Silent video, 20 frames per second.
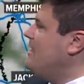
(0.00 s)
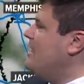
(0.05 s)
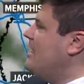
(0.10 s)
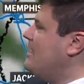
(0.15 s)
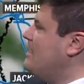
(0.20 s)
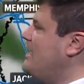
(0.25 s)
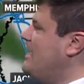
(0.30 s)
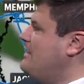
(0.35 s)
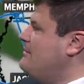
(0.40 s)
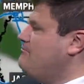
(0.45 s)

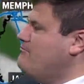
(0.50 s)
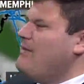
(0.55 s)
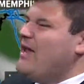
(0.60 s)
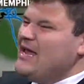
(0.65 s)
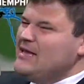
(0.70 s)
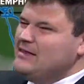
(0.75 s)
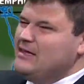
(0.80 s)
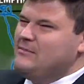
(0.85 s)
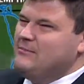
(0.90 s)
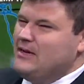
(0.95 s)
again,
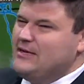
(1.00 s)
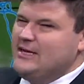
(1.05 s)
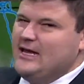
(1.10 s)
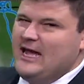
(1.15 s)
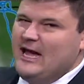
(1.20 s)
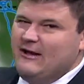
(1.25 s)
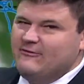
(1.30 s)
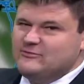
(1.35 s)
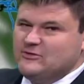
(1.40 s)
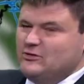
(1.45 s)
mainly
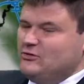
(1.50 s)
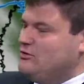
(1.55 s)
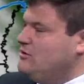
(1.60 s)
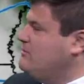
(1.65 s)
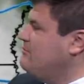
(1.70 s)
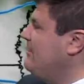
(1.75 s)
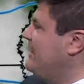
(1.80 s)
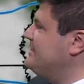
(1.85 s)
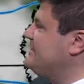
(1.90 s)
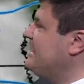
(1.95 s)
Monday afternoon
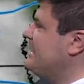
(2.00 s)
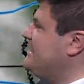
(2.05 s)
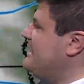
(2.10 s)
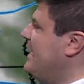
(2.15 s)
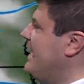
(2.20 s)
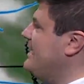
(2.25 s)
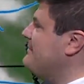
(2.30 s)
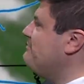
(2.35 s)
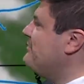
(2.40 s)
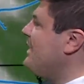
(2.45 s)
and Monday
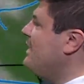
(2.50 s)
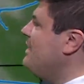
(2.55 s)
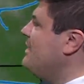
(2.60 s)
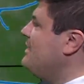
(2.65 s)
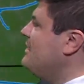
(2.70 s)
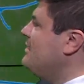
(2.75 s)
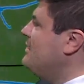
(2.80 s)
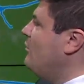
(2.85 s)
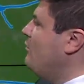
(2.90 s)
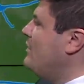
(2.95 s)
night.
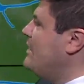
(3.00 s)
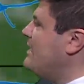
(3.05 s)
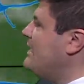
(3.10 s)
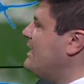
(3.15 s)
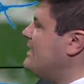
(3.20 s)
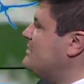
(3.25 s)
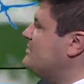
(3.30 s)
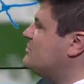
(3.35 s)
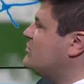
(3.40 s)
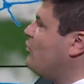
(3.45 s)

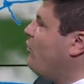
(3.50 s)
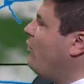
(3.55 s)
Weekend is